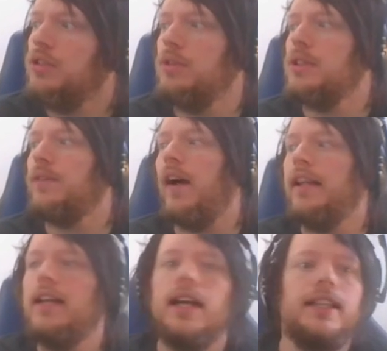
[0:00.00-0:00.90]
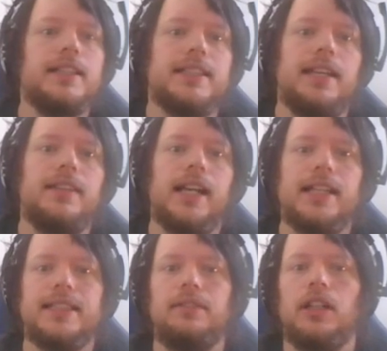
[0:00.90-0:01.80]
2 is fine. The same thing I
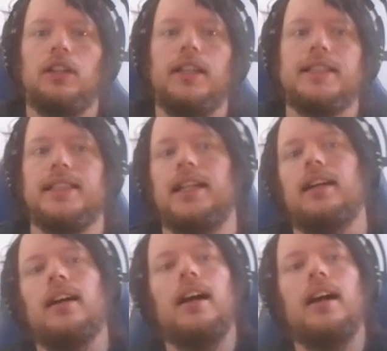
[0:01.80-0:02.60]
say with Ecclesia.